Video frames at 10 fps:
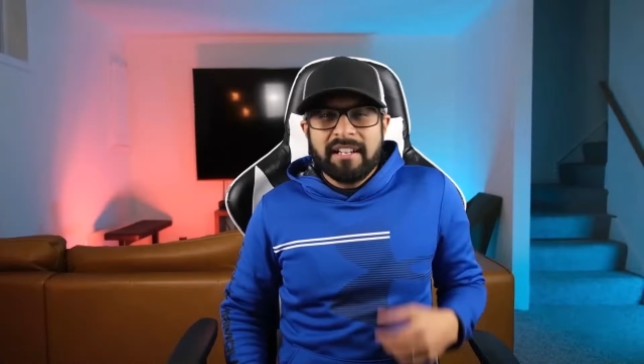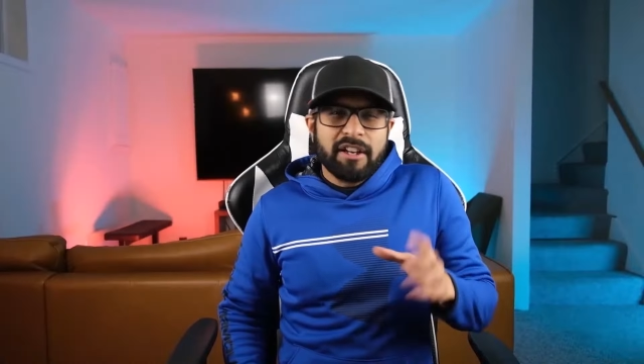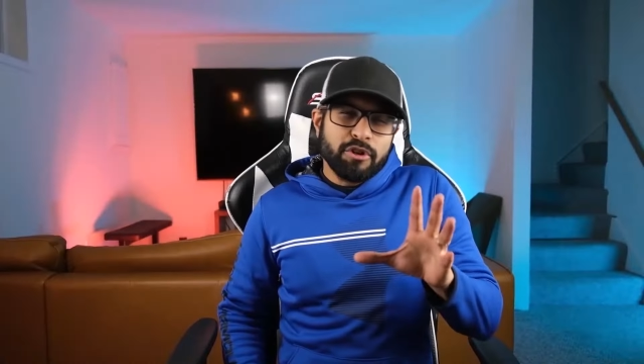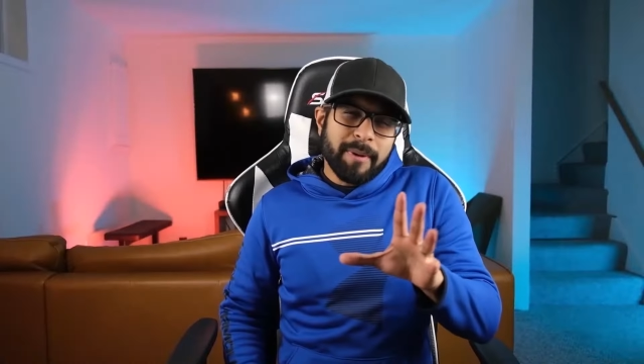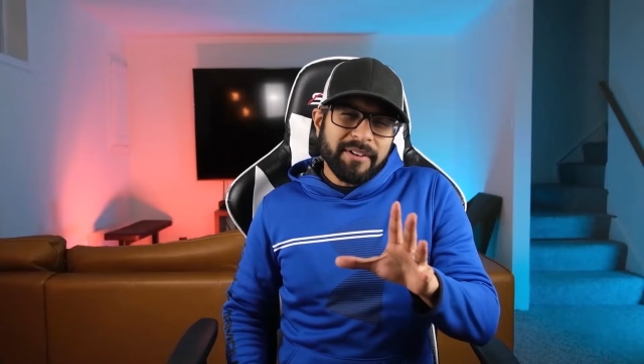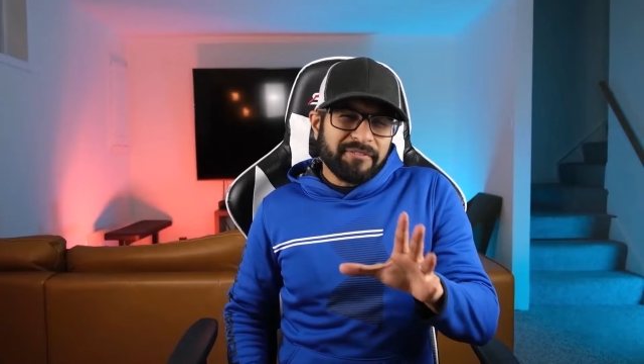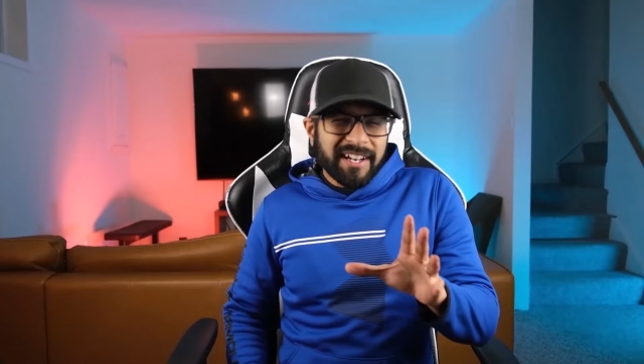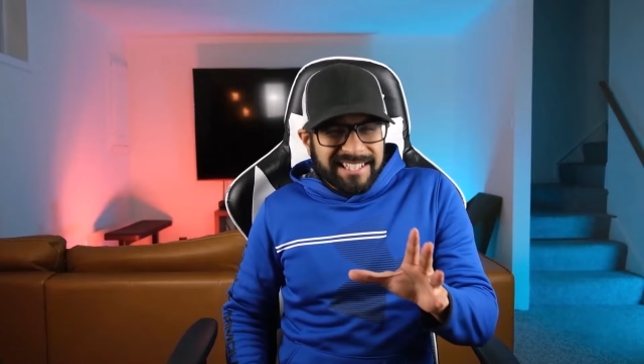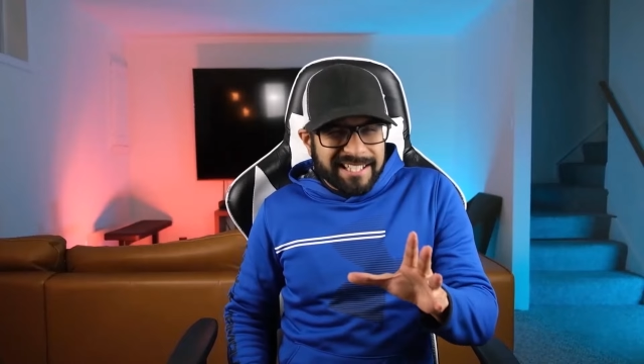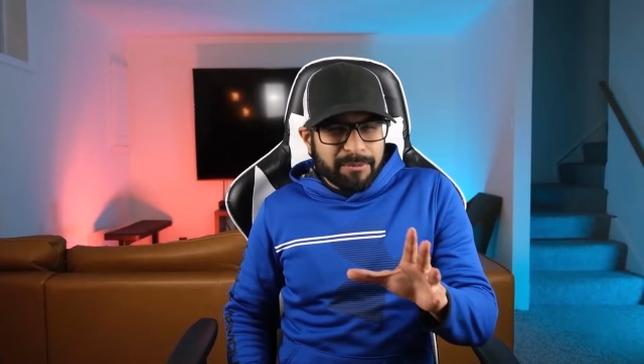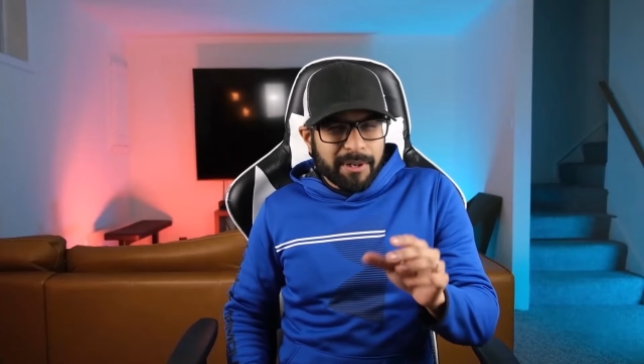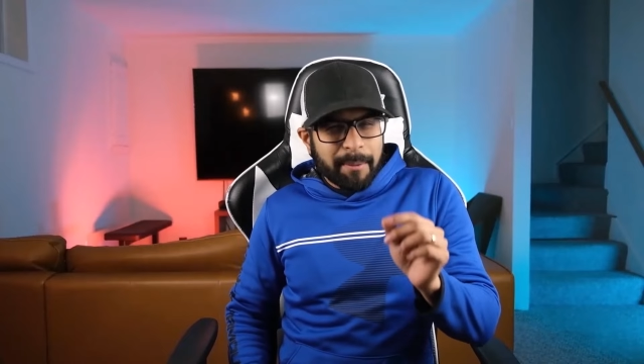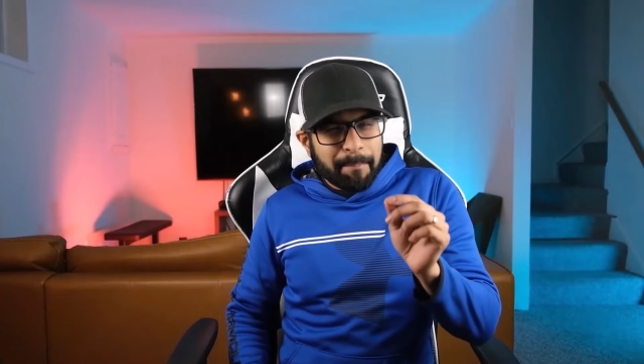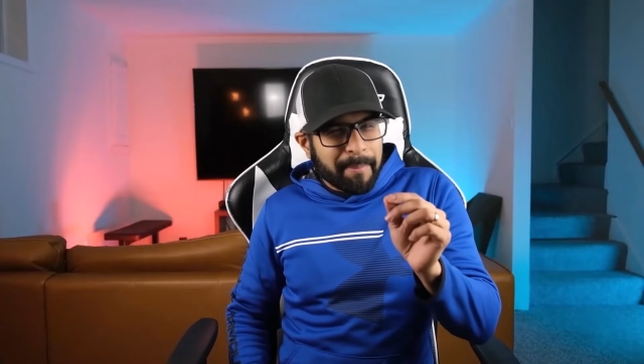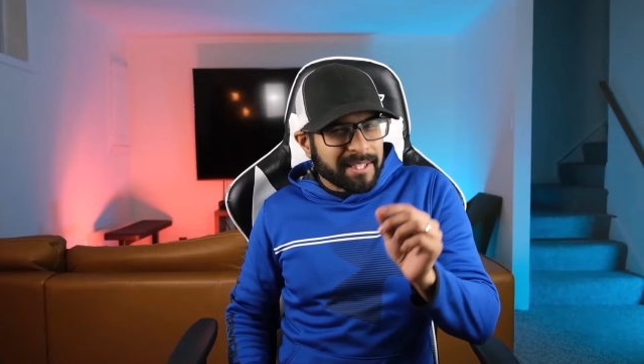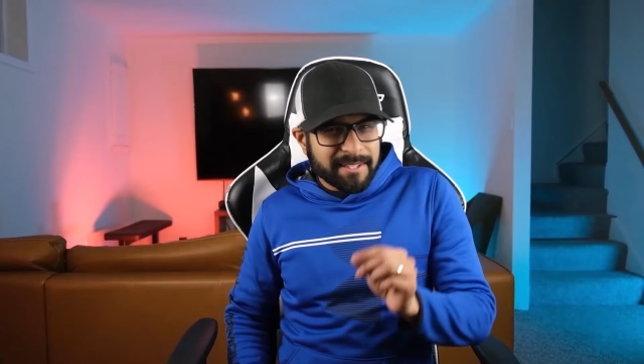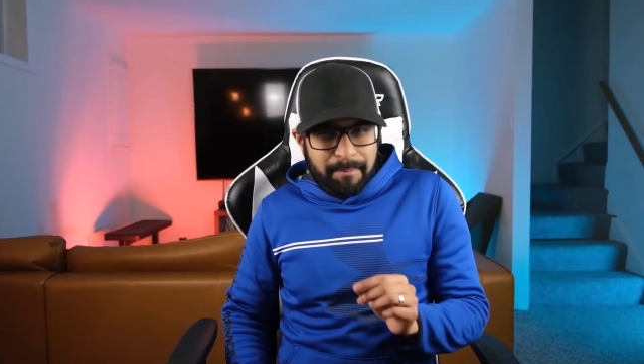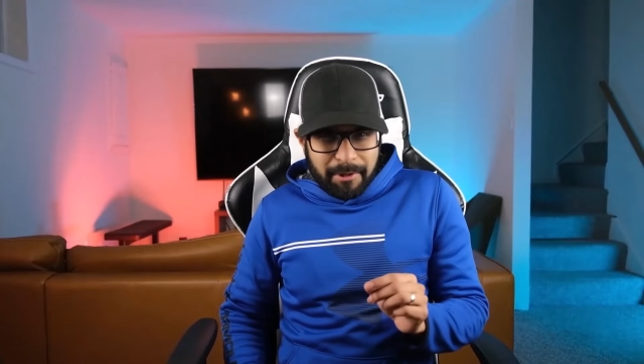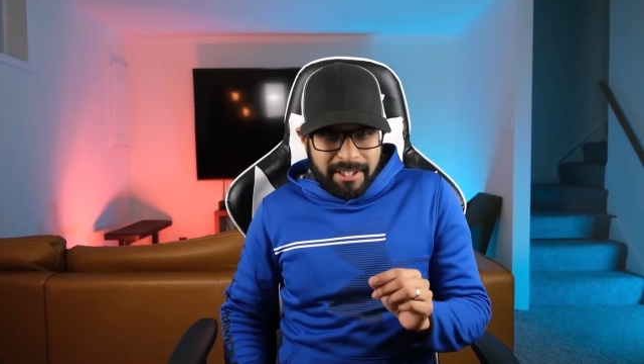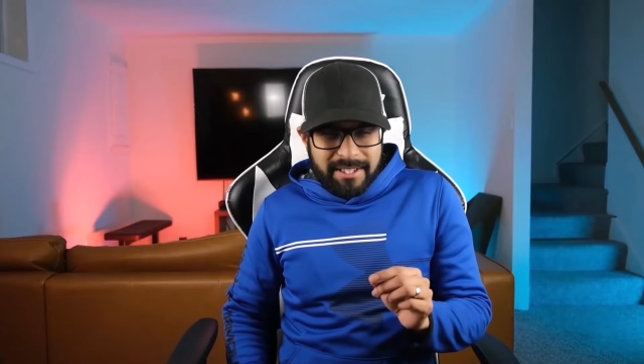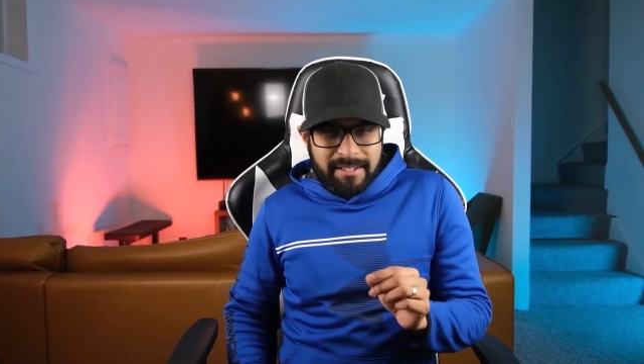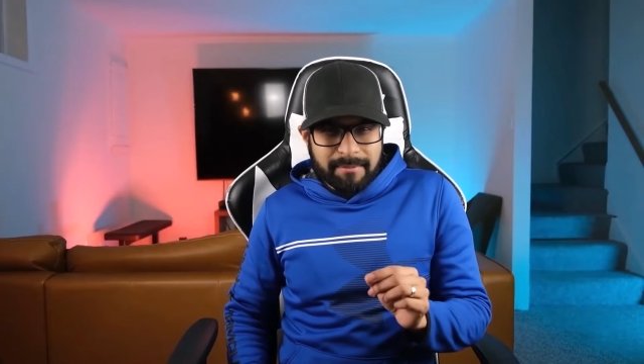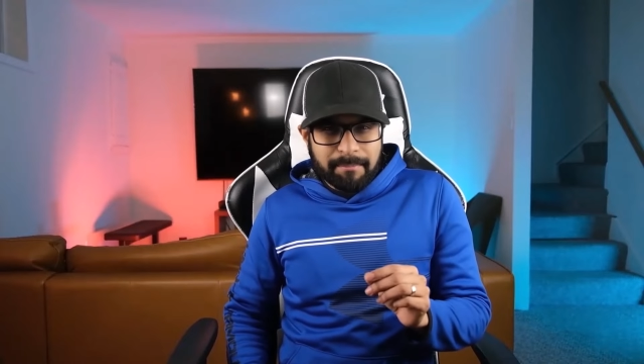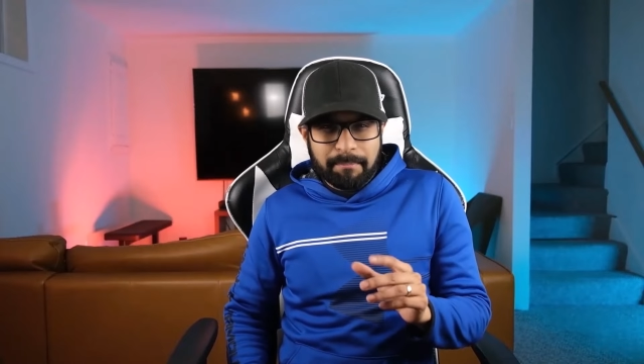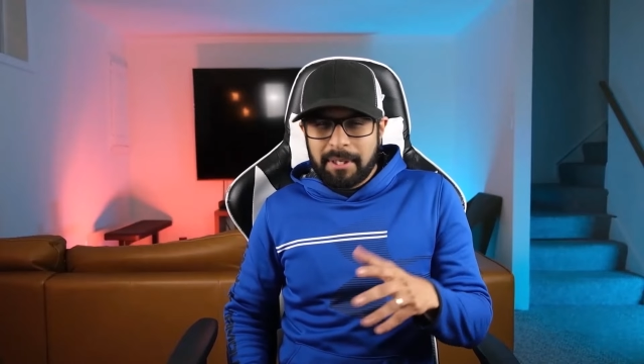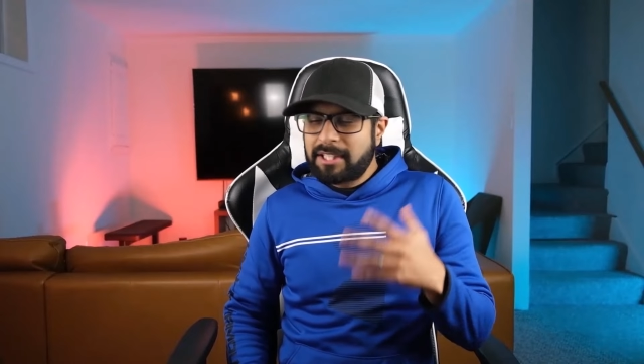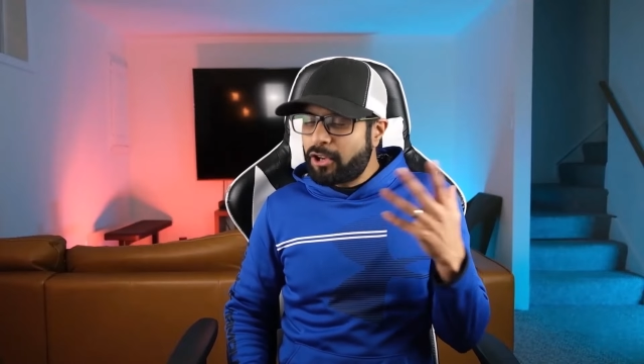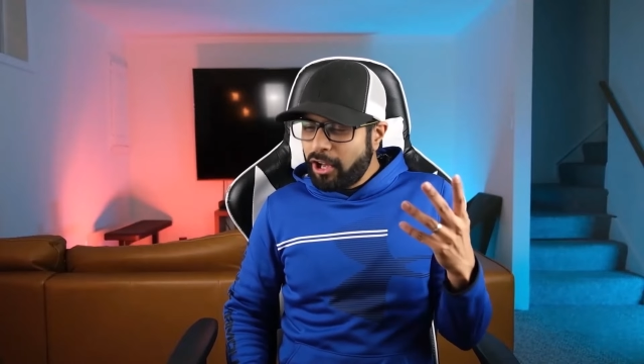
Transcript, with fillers: you might find this one a bit surprising, but it's all